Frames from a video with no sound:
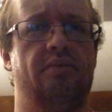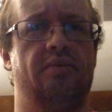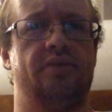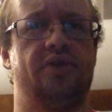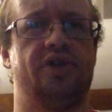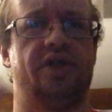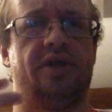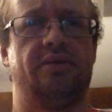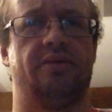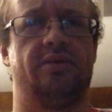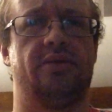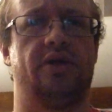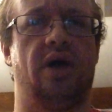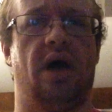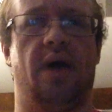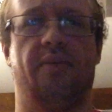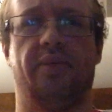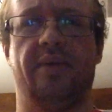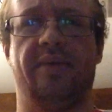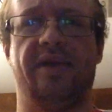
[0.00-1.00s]
she
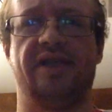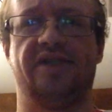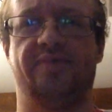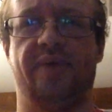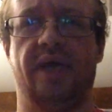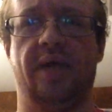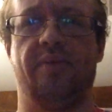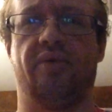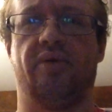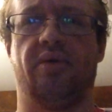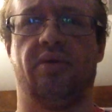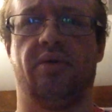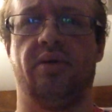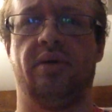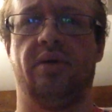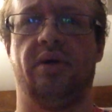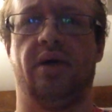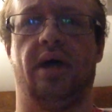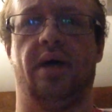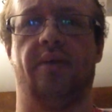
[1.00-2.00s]
compliments people,
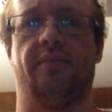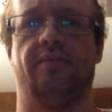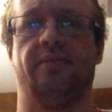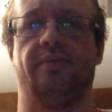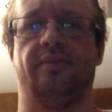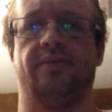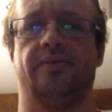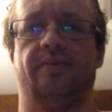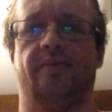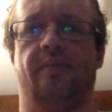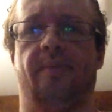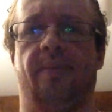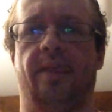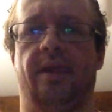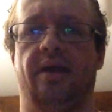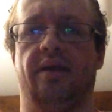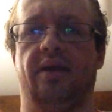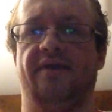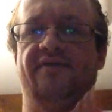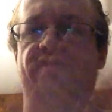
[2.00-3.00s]

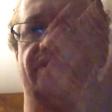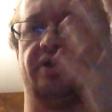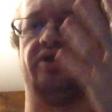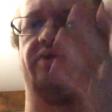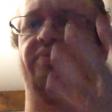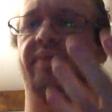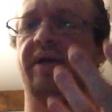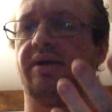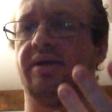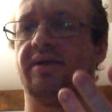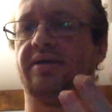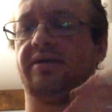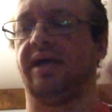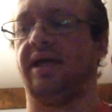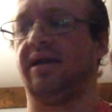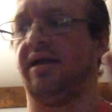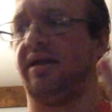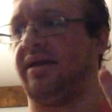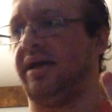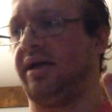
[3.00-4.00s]
lifts their spirits
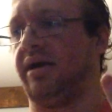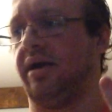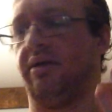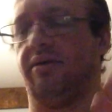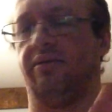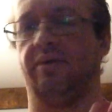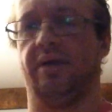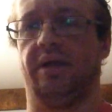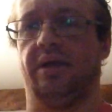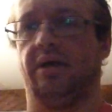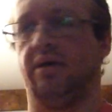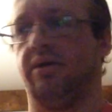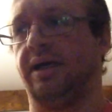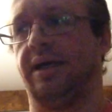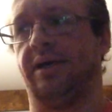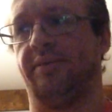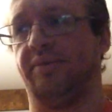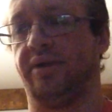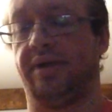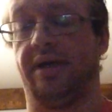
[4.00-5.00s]
kind of thing. I don't really know how
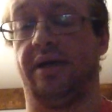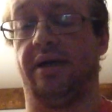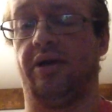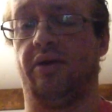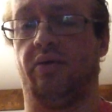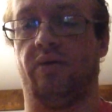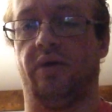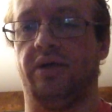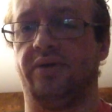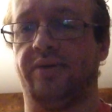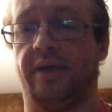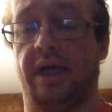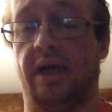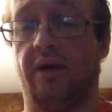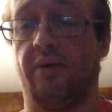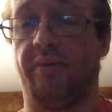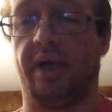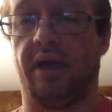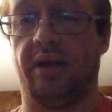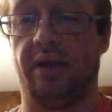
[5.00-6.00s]
to put that into words right now,
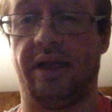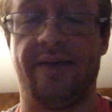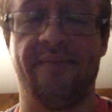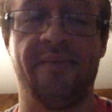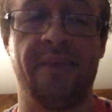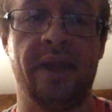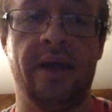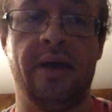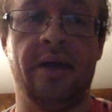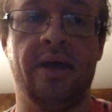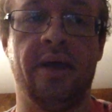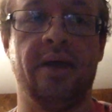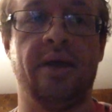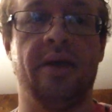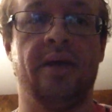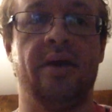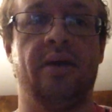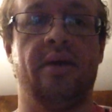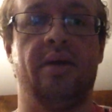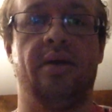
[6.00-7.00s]
apparently.
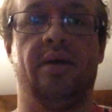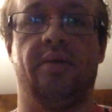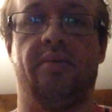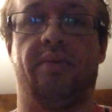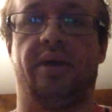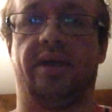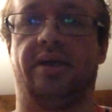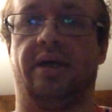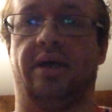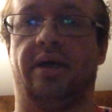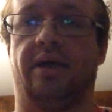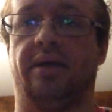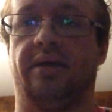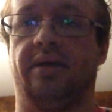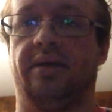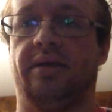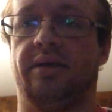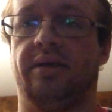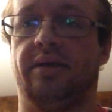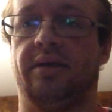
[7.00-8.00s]
But
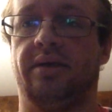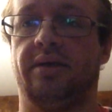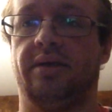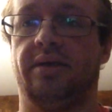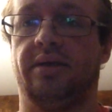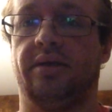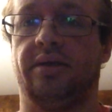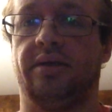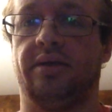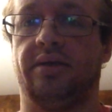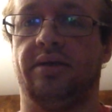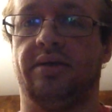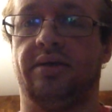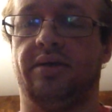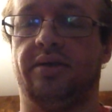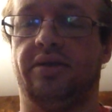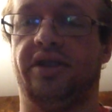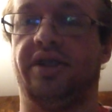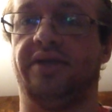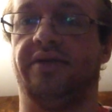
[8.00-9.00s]

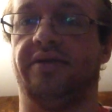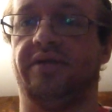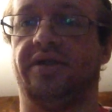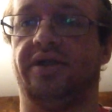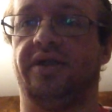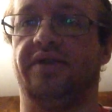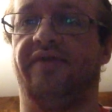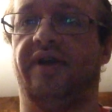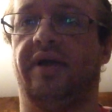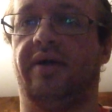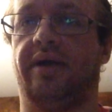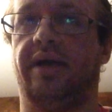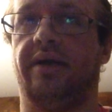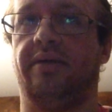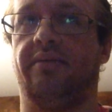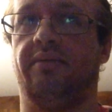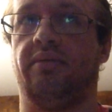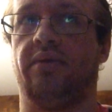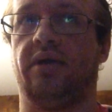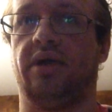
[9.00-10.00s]
she's very
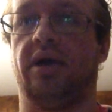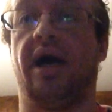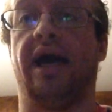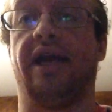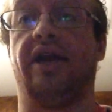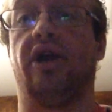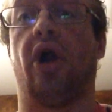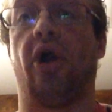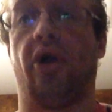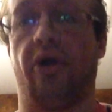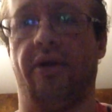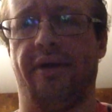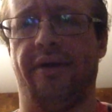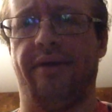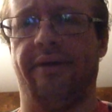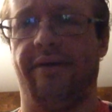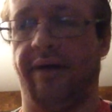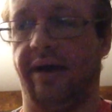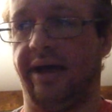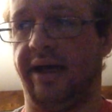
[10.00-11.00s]
kind-hearted,
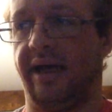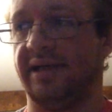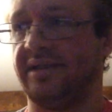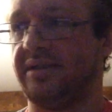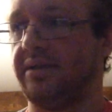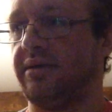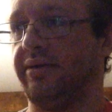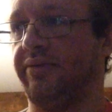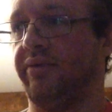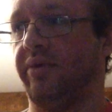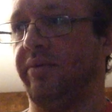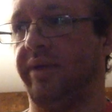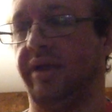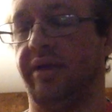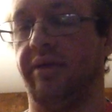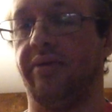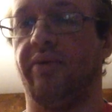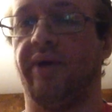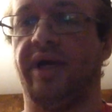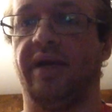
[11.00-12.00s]
I guess would be
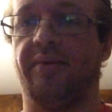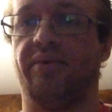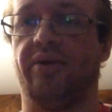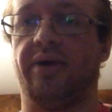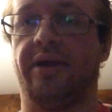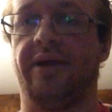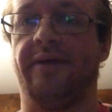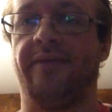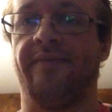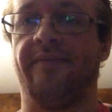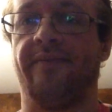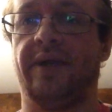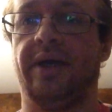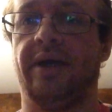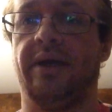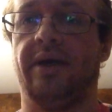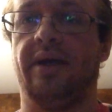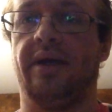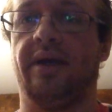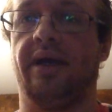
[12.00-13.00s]
the way to put it.
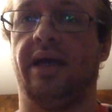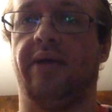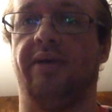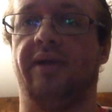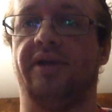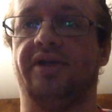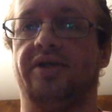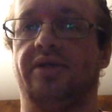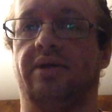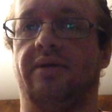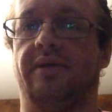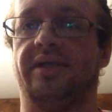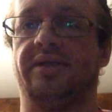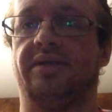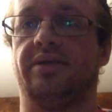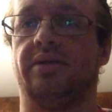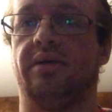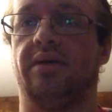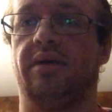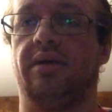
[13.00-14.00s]
Anyway, she's always